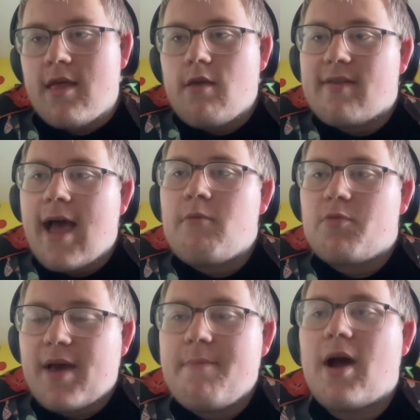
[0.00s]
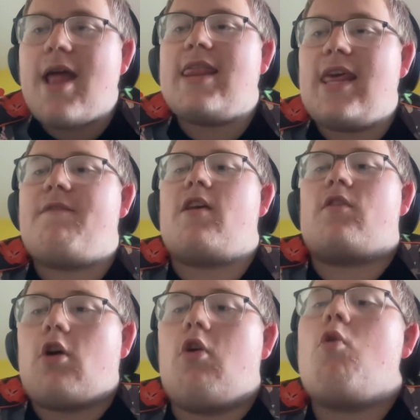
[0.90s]
Sam was played by Olivia
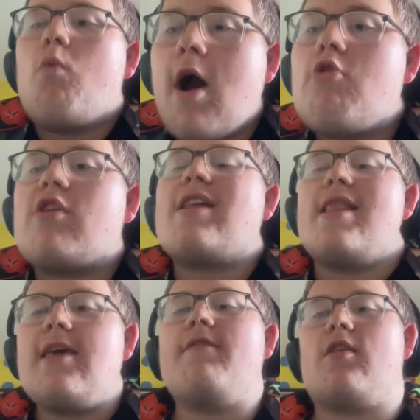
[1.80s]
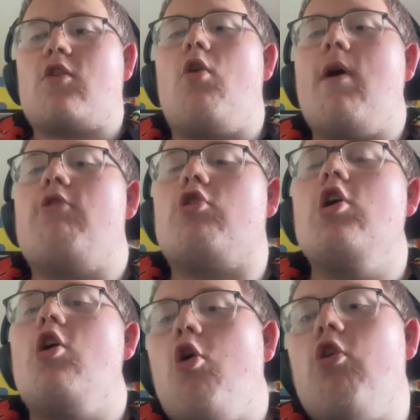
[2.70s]
Scott Welch, and Olivia Scott Welch
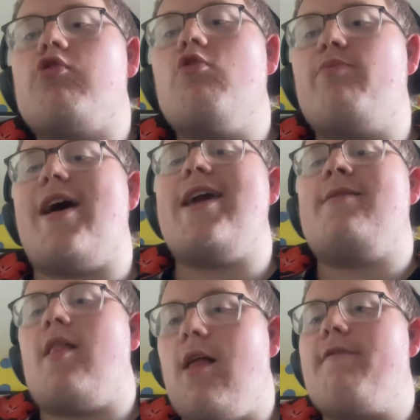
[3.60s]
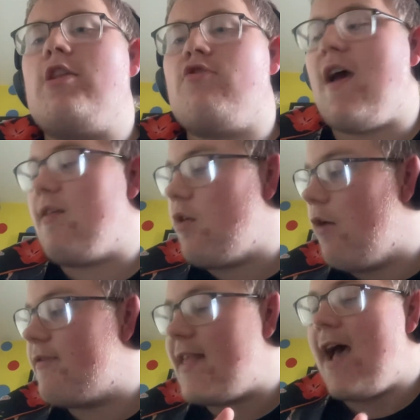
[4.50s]
also played the love interest
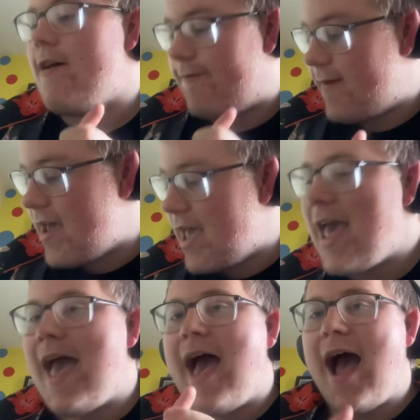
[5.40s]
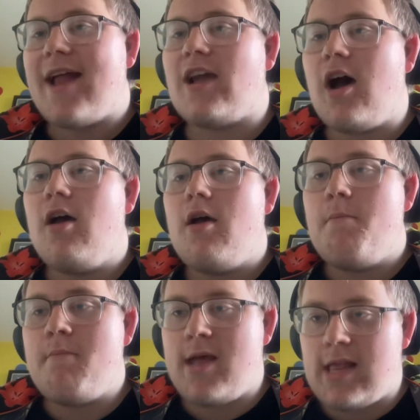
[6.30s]
of Sarah Fear, Hannah
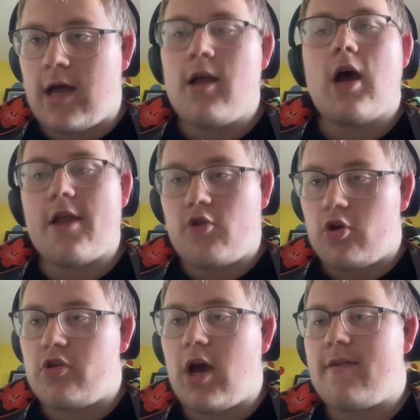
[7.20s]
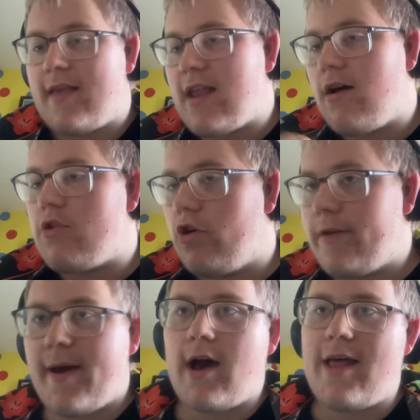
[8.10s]
Miller. I talked
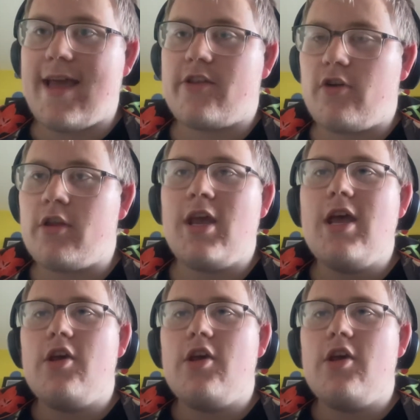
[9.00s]
about her later on.